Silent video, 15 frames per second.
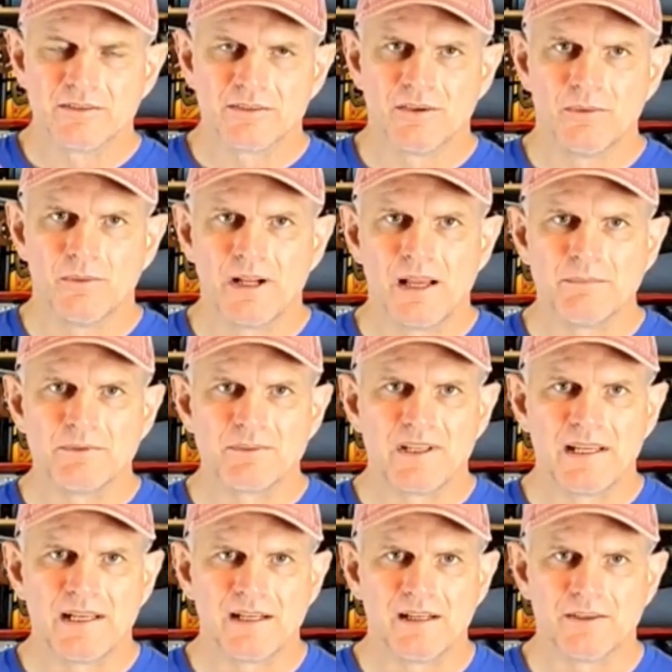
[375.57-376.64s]
So when I'm
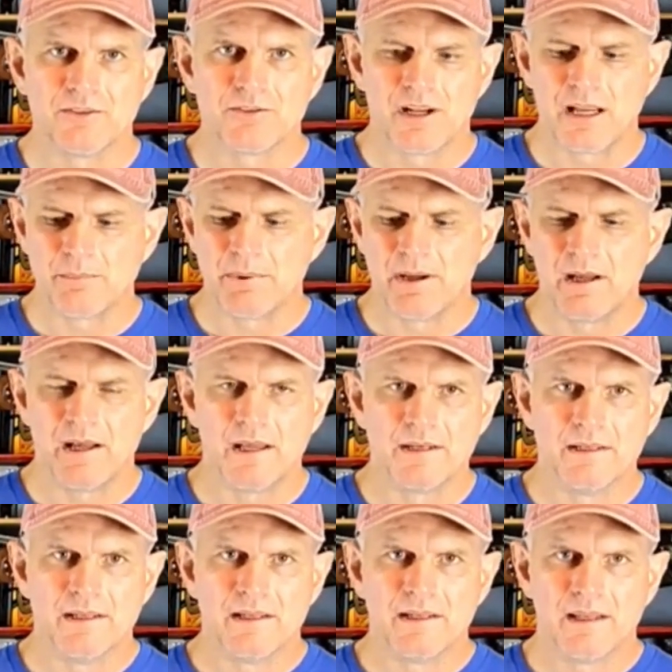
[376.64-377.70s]
skating on tripod,
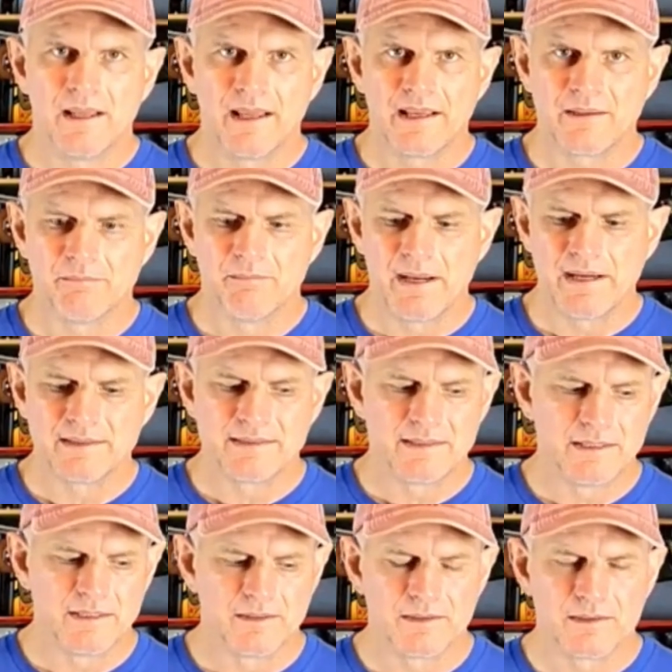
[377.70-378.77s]
I can mic to
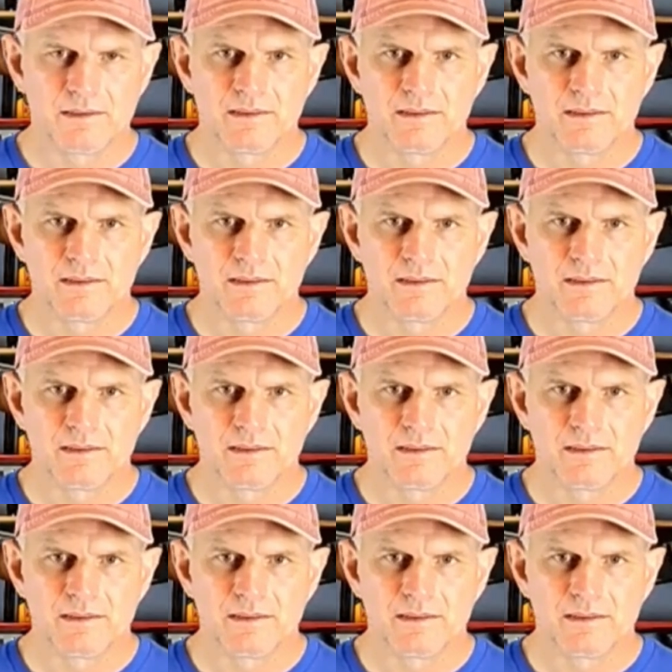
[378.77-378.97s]
here.